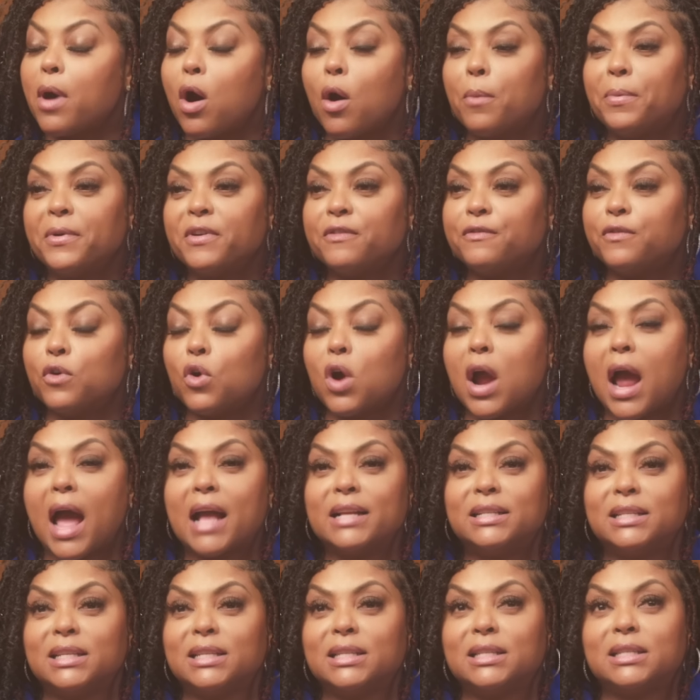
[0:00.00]
what I'm hoping
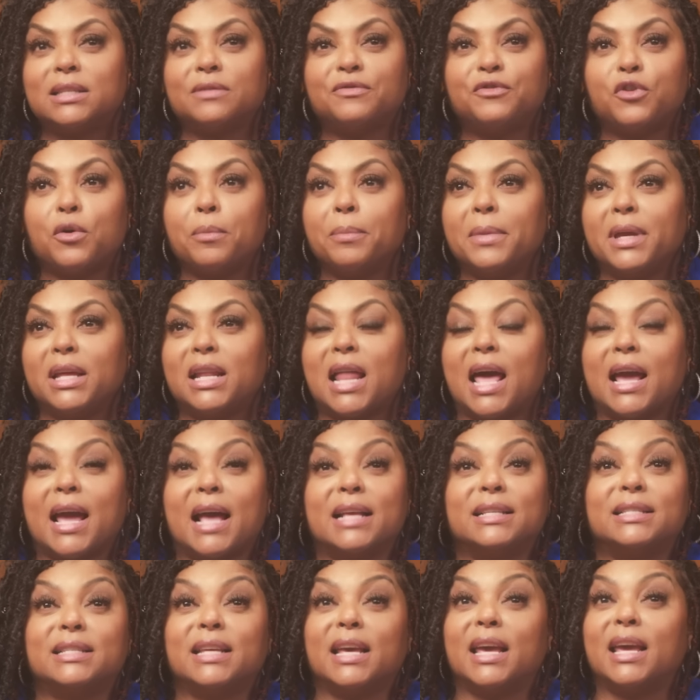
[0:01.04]
for. I just for me
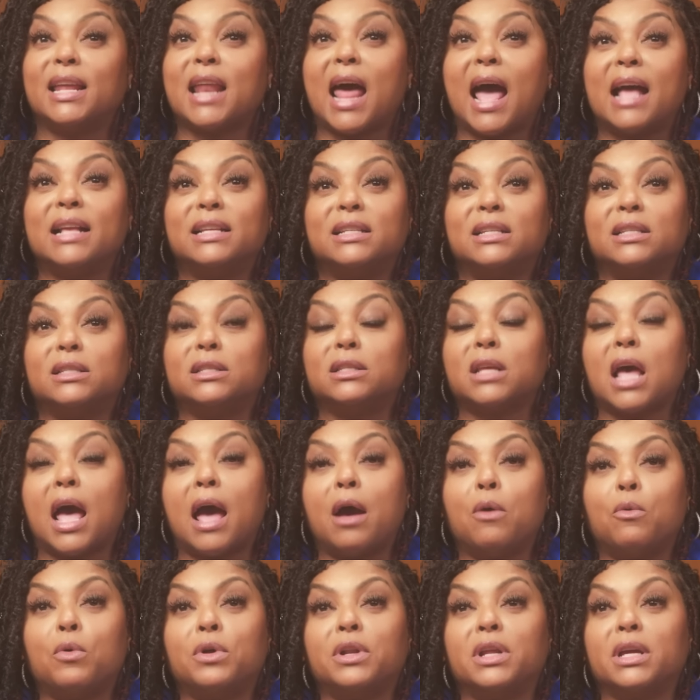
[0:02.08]
like I said, I just
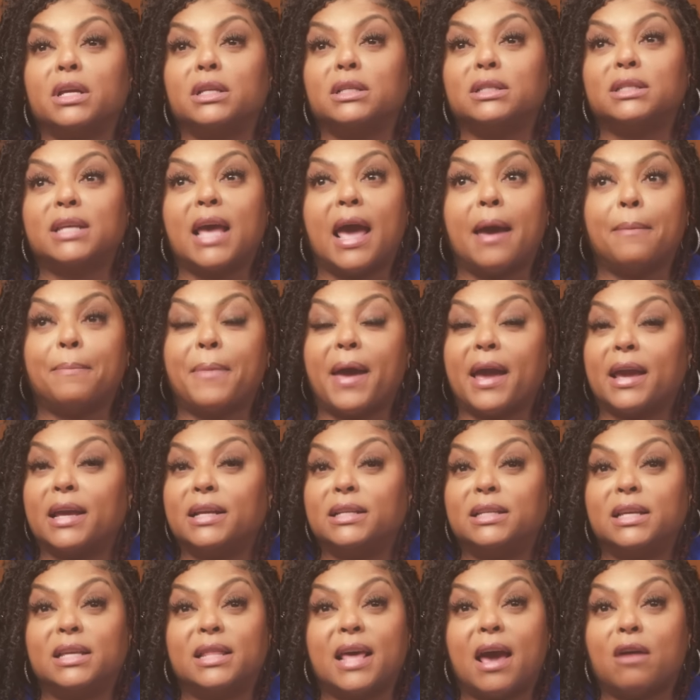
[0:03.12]
I want to tap
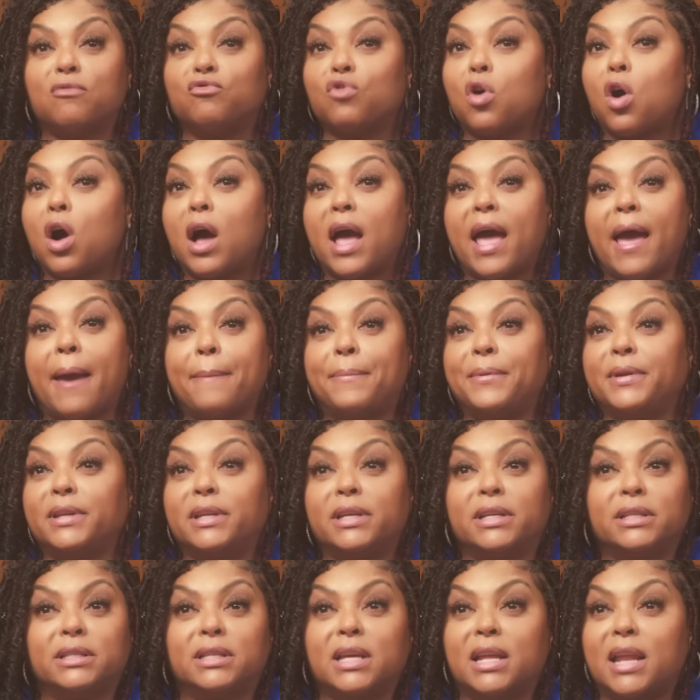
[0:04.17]
back into that raw
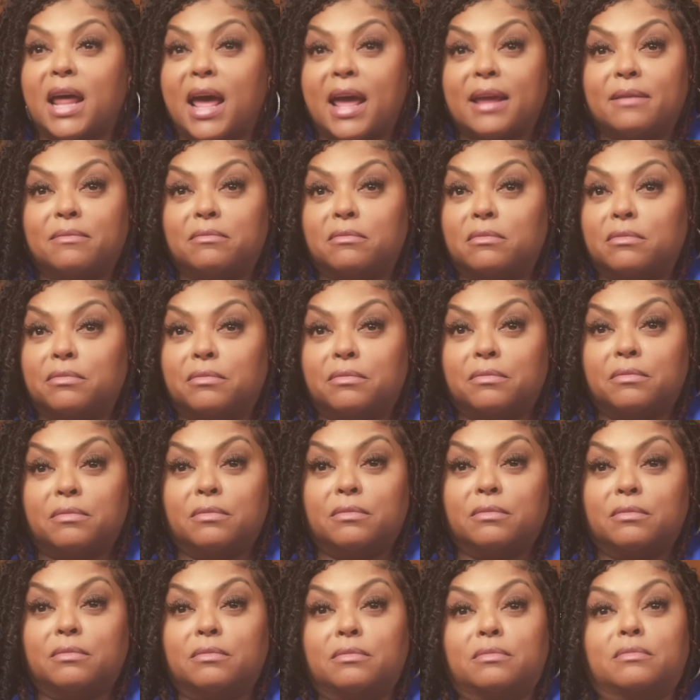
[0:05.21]
happiness that I
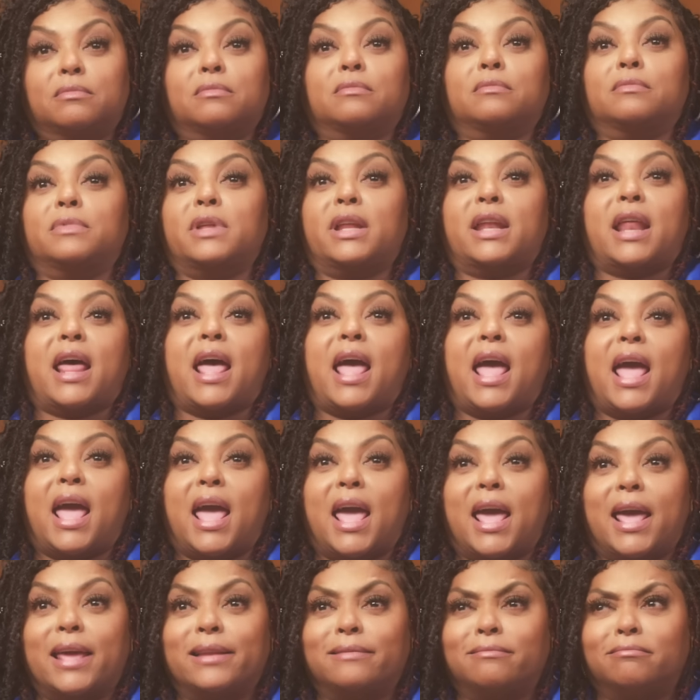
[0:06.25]
that I
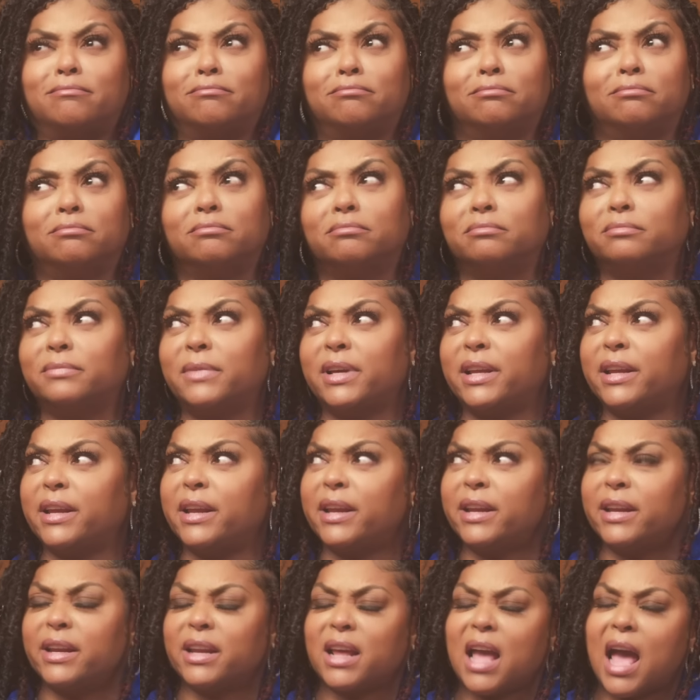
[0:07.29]
had
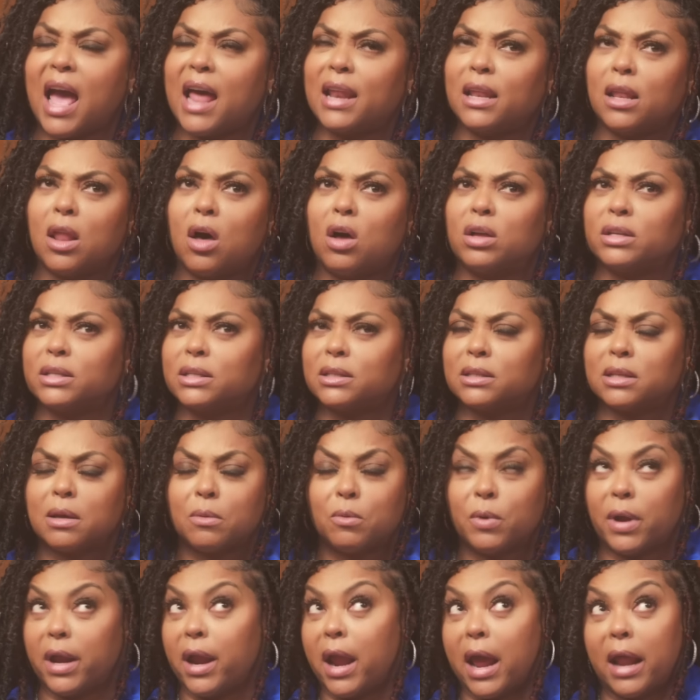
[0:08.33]
and got lost
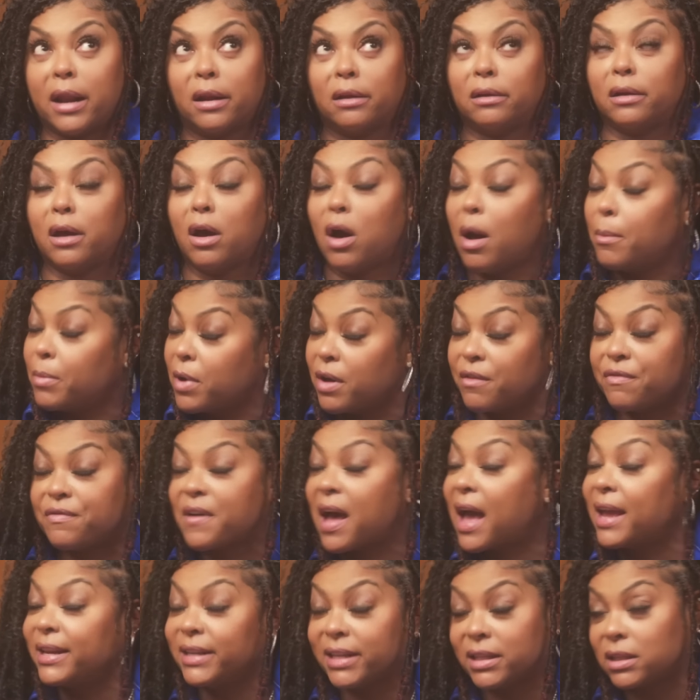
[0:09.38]
somewhere. I don't know. I'm gonna
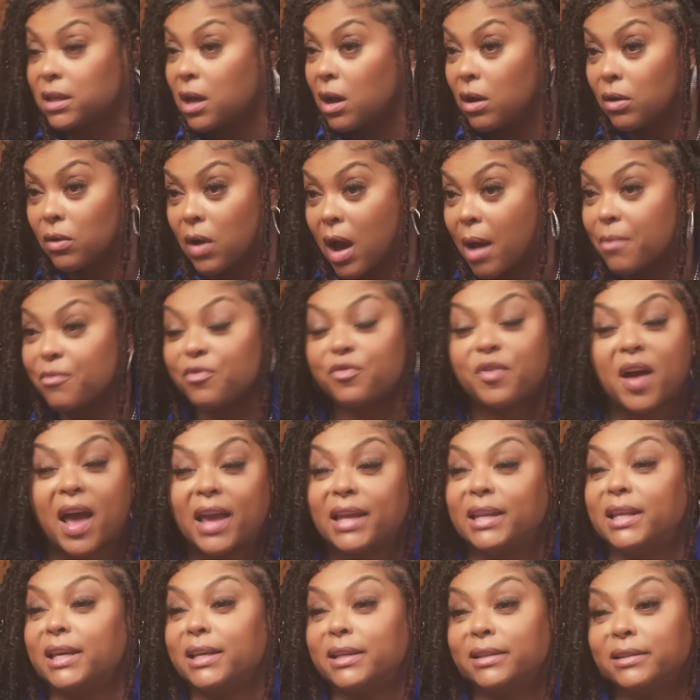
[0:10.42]
find it though. I'm
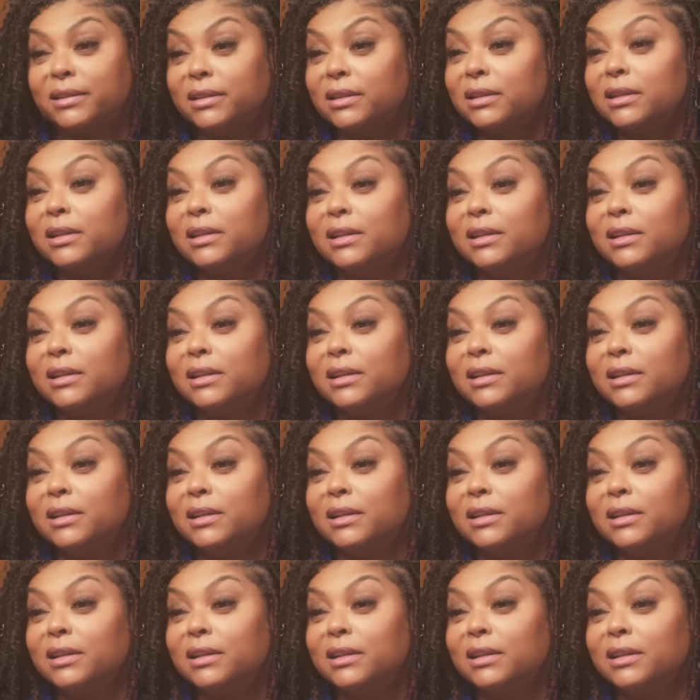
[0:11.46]
fighting.